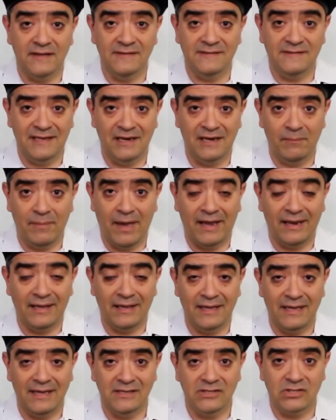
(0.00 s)
in cinematic
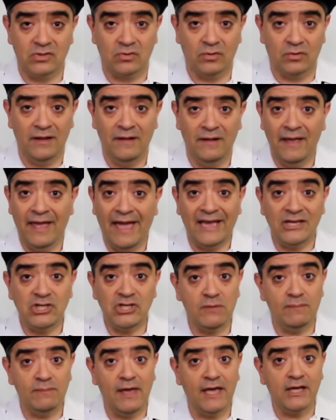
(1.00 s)
history as
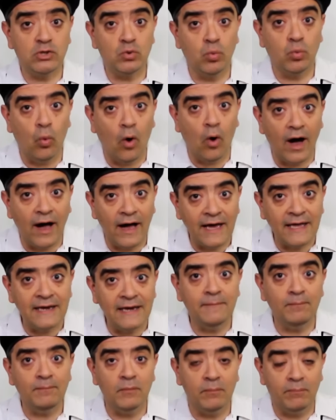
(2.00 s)
she makes
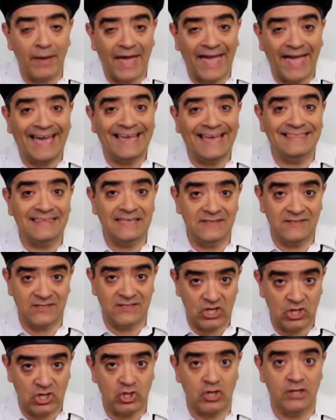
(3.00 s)
one bad
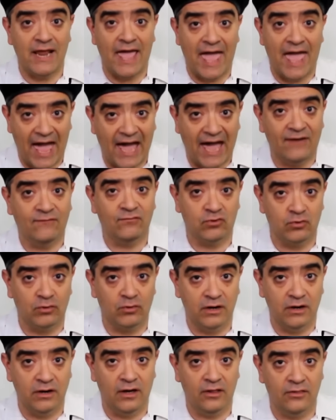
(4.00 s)
decision after
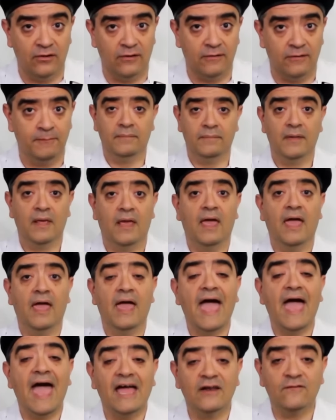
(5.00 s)
another.
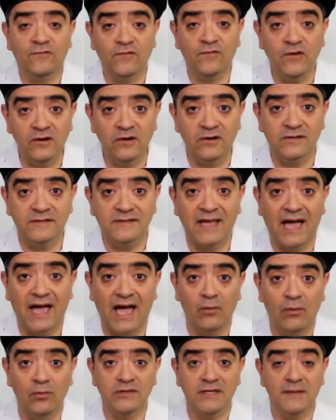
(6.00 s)
At first,
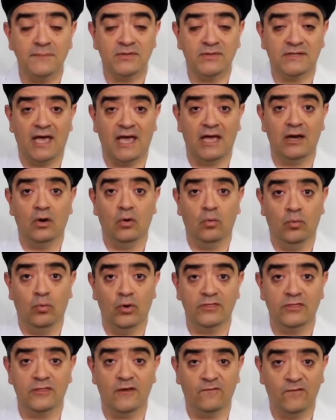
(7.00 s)
I was upset
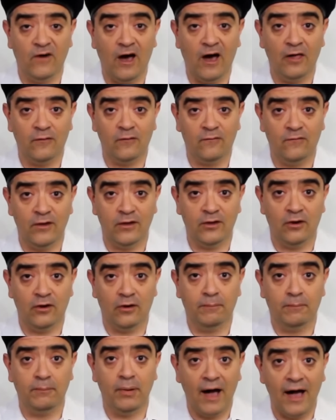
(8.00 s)
with the father
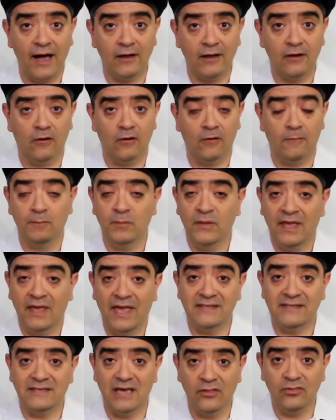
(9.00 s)
figure, Paco,
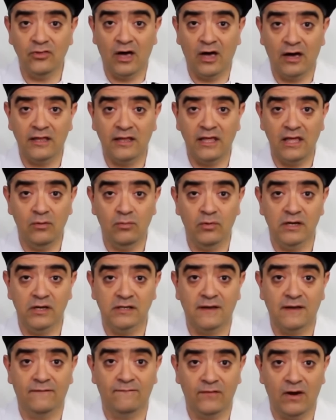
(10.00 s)
as I thought he
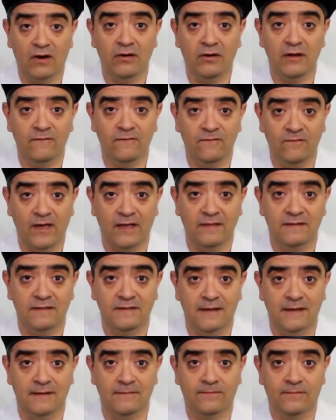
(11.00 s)
was a very
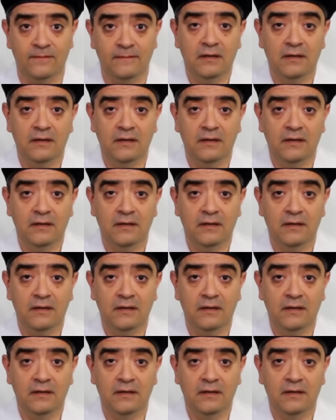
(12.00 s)
offensive,